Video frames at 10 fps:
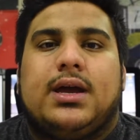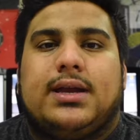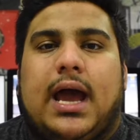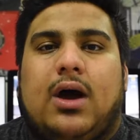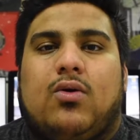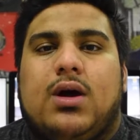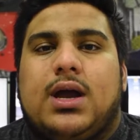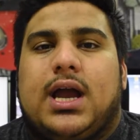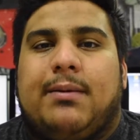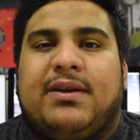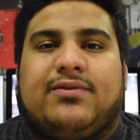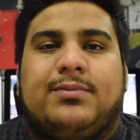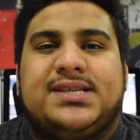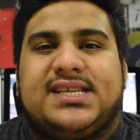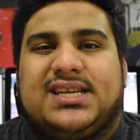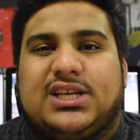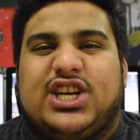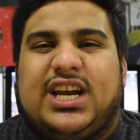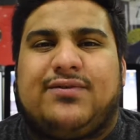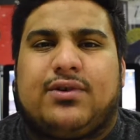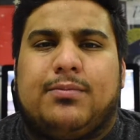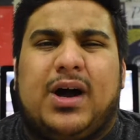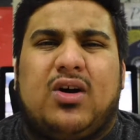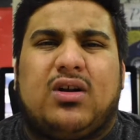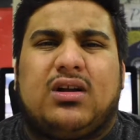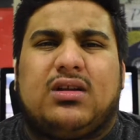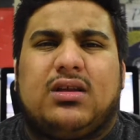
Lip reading: Now, coming from using Touch ID for about,